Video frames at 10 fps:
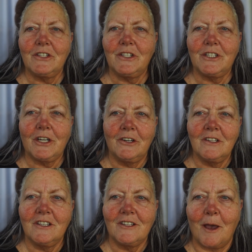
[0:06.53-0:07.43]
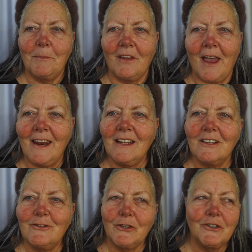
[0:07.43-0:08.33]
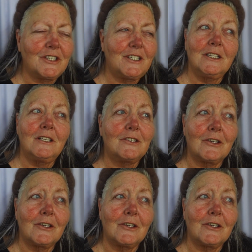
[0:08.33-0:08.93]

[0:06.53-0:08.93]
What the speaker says: stop a lot because there's still this